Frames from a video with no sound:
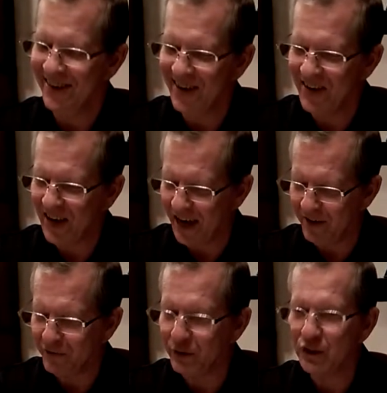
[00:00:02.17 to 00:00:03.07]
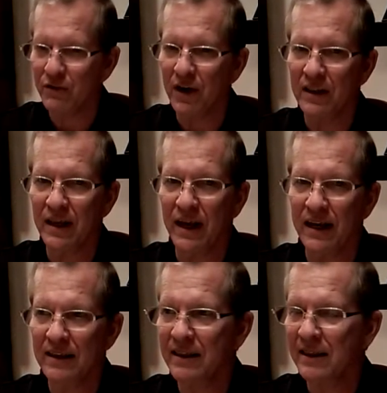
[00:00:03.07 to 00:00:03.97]
Okay, first of all,
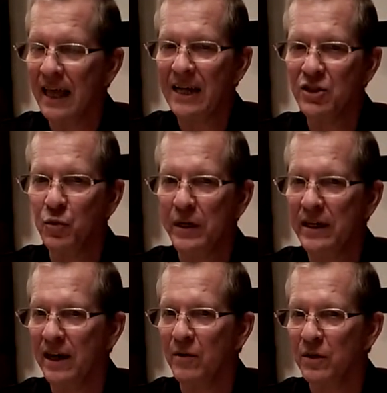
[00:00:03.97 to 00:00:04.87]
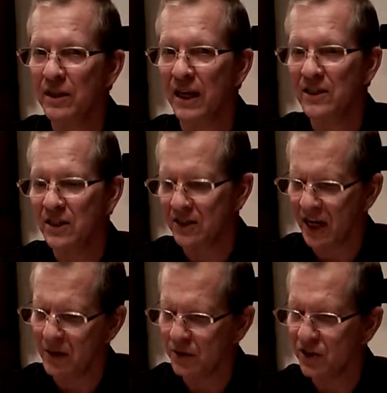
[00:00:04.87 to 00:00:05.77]
uh, last week I realized as
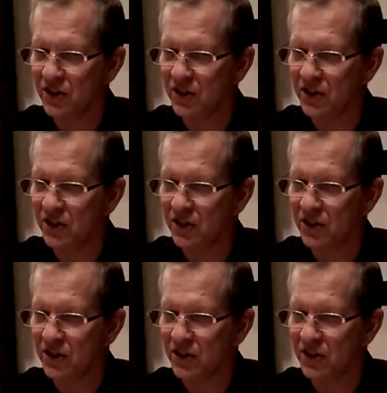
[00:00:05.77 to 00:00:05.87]
I was